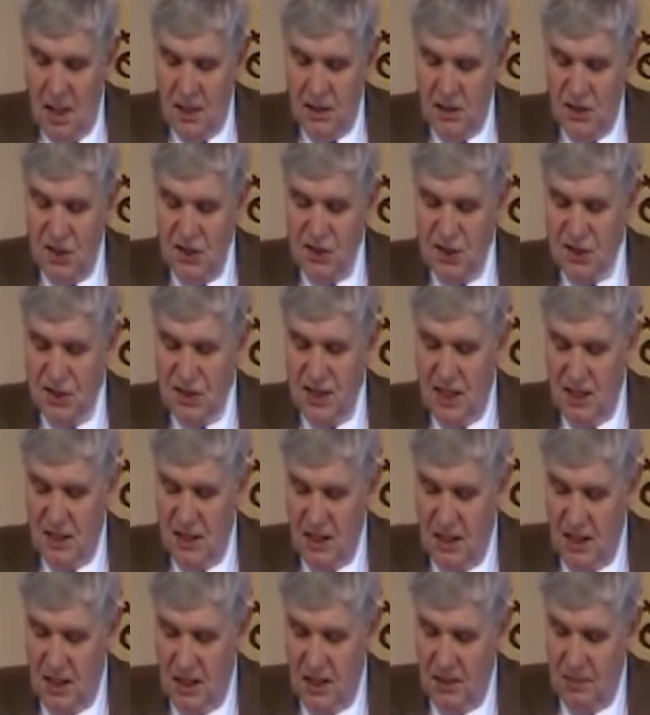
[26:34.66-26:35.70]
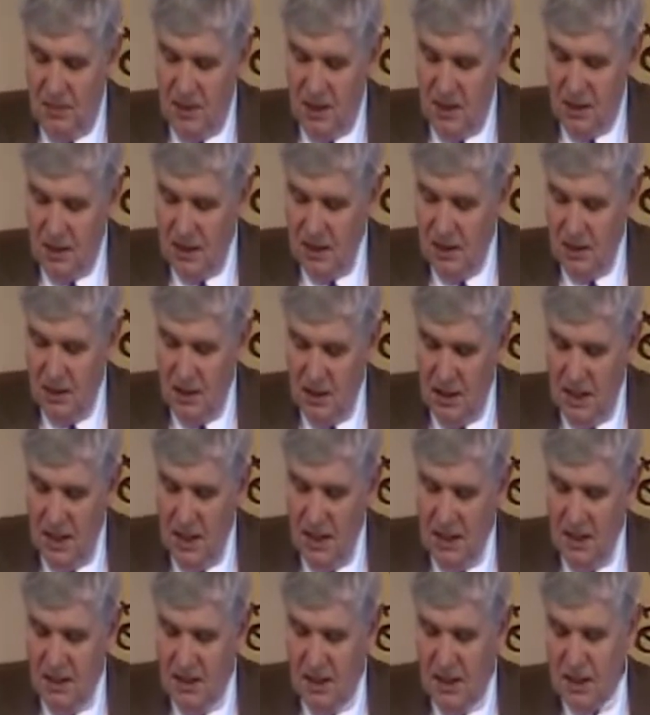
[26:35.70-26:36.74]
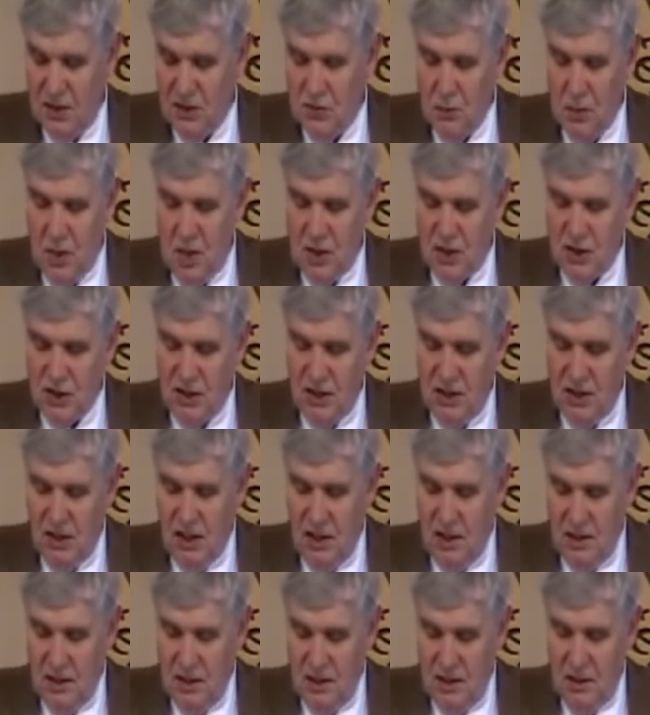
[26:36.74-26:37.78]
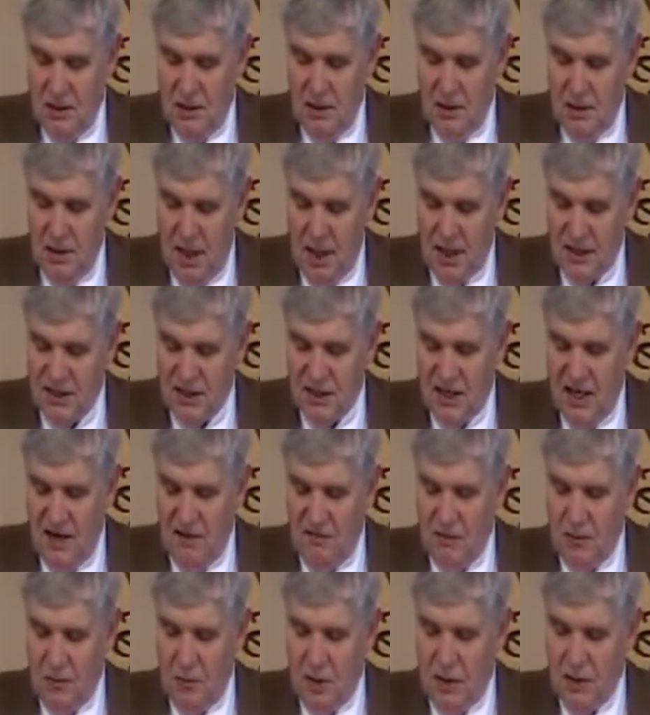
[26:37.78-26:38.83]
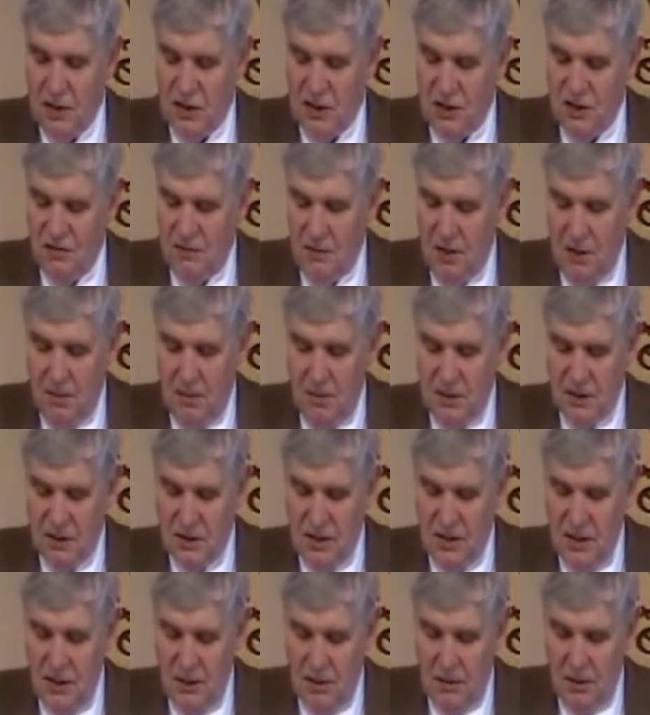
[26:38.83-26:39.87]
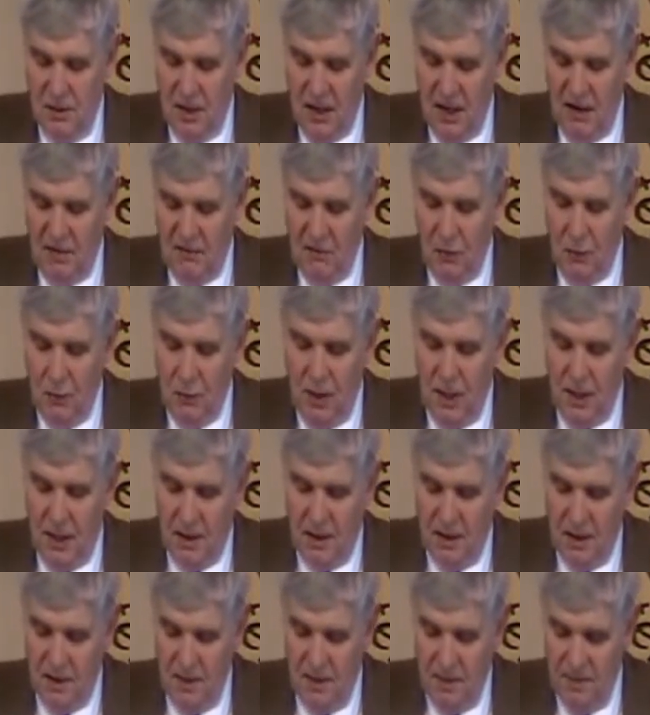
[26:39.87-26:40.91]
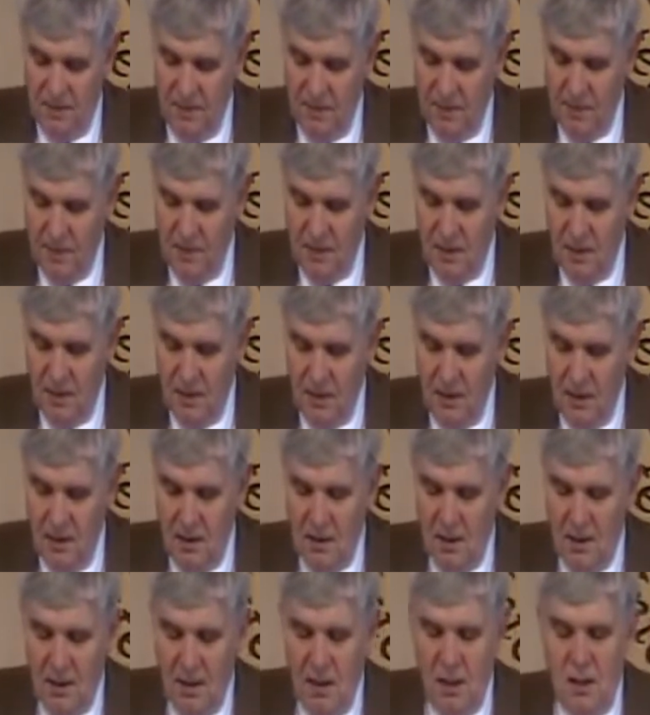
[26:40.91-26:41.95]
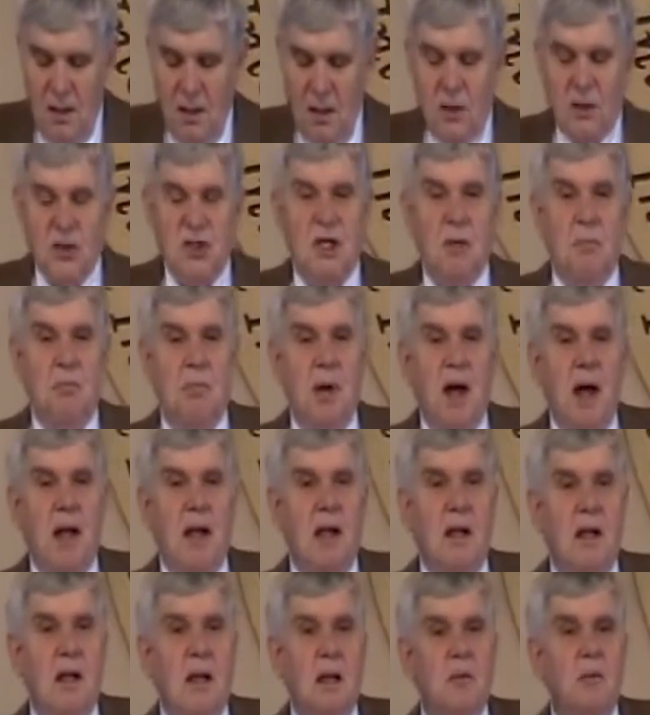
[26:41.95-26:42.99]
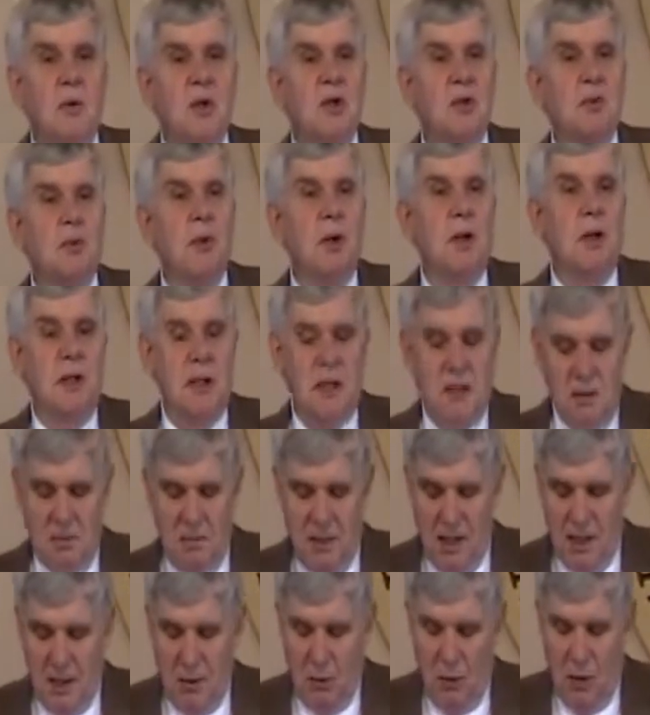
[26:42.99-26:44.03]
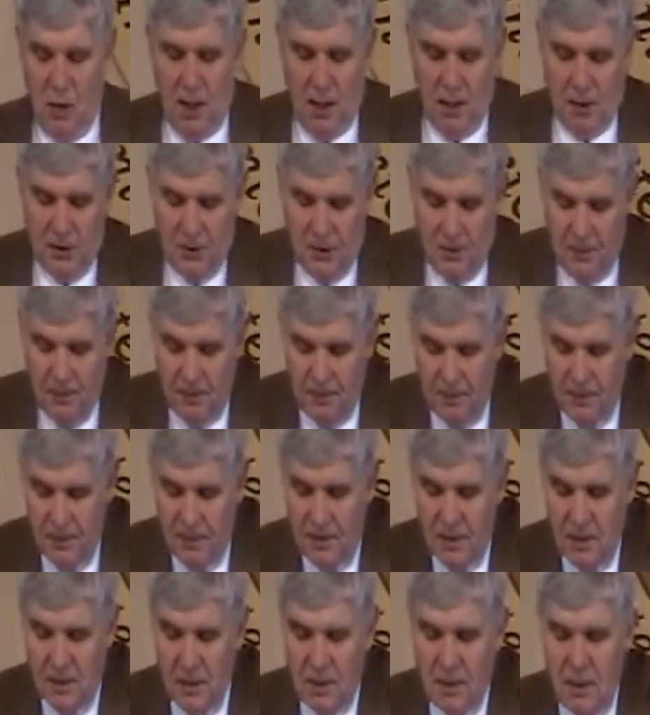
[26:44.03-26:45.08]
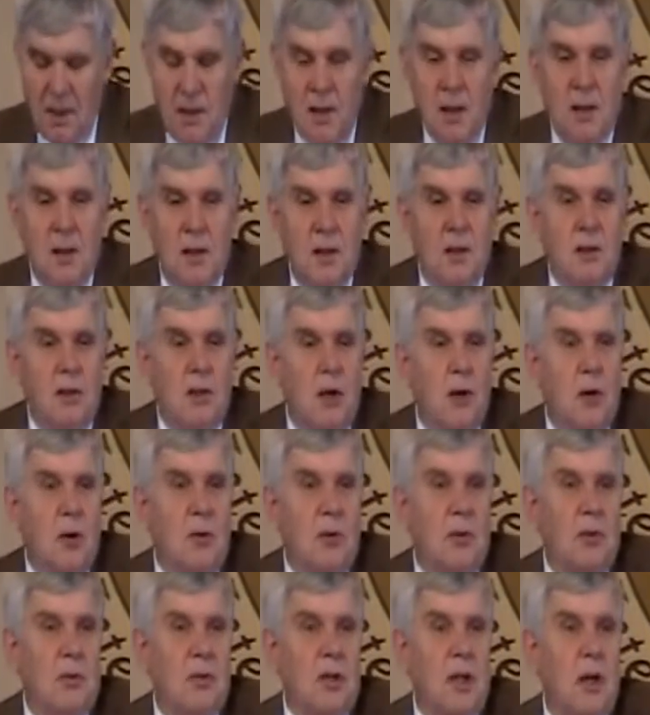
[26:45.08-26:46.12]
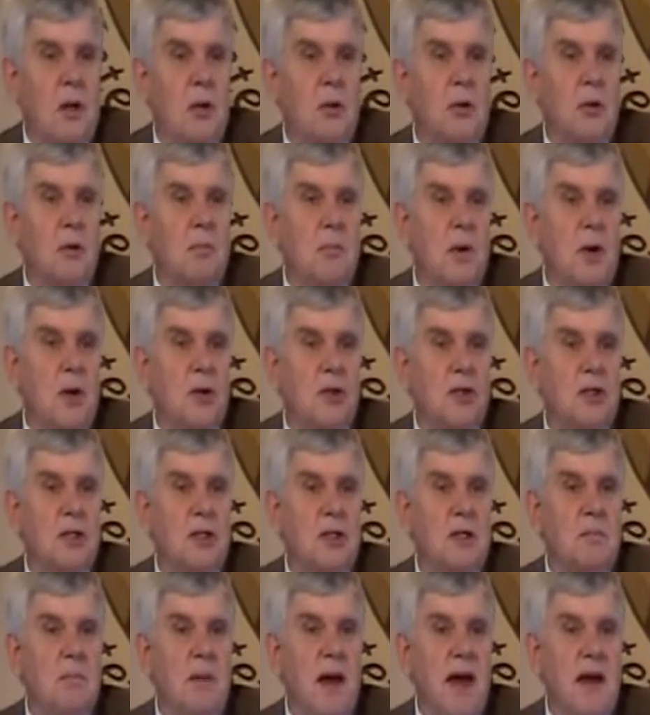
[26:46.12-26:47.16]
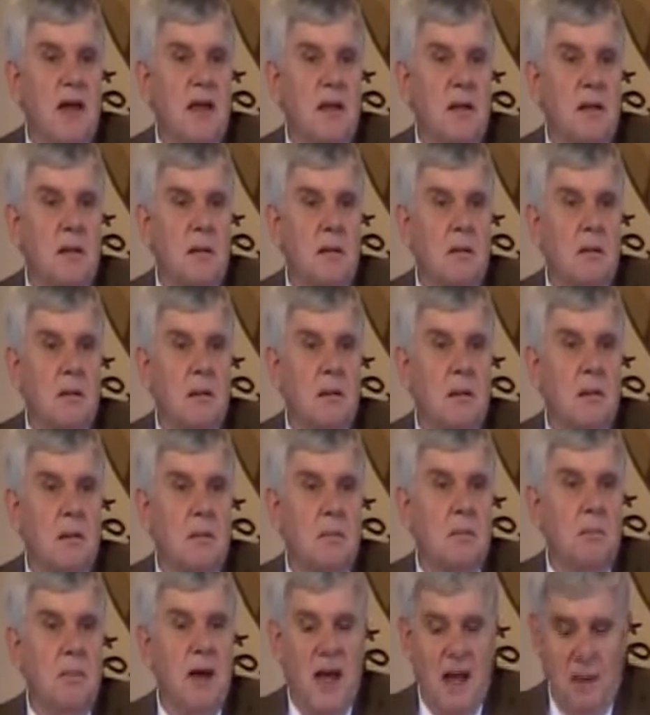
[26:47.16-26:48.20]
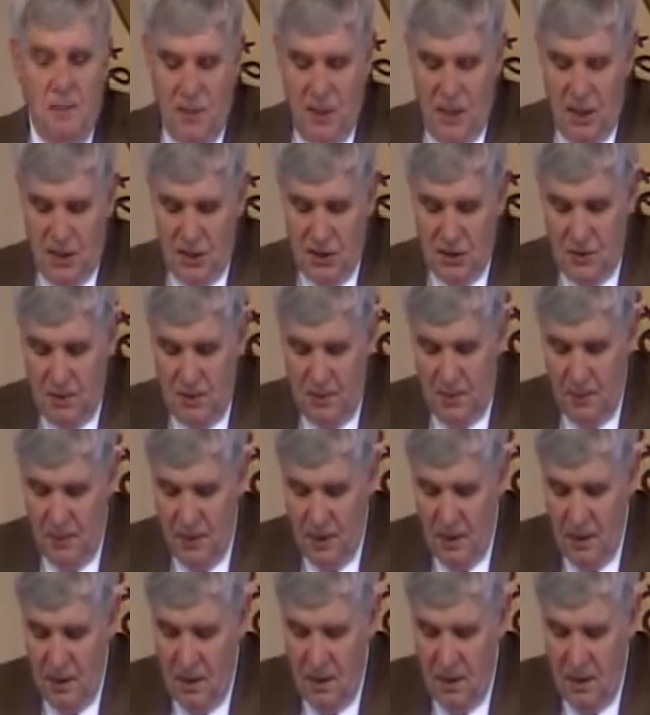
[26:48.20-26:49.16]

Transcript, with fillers: And Jesus said to him that he, he that is washed need not, not saved to wash his feet, but is clean every whit. Now, symbolically, once we're cleaned by the water, the total immersion, the bath, baptism,